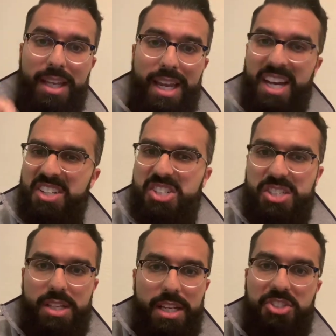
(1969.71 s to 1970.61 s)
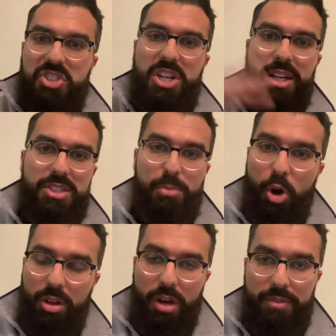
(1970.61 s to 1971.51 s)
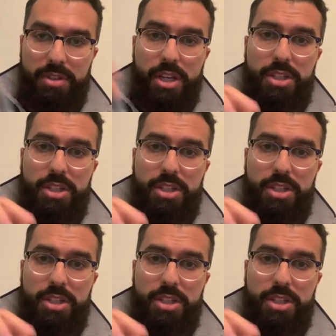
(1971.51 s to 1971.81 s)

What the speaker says: and it just cuts them all off.